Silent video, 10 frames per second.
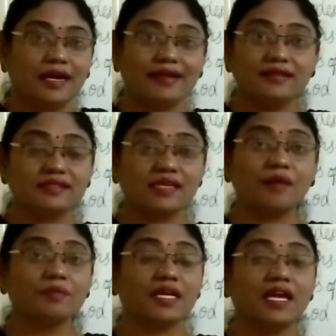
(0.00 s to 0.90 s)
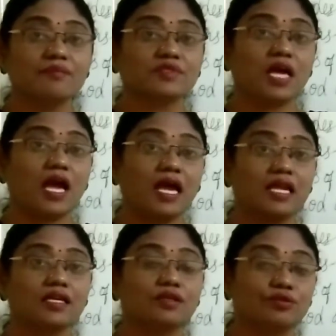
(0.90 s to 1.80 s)
And sometimes
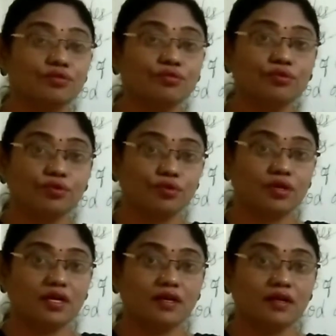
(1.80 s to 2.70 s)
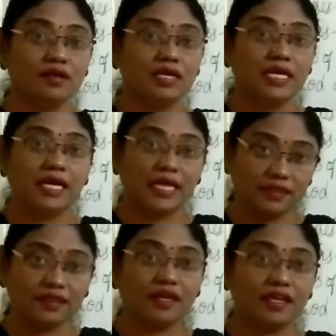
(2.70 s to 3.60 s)
I do yoga
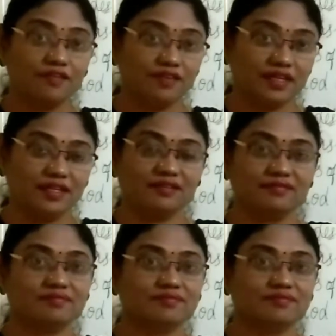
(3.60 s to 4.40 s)
in the evening.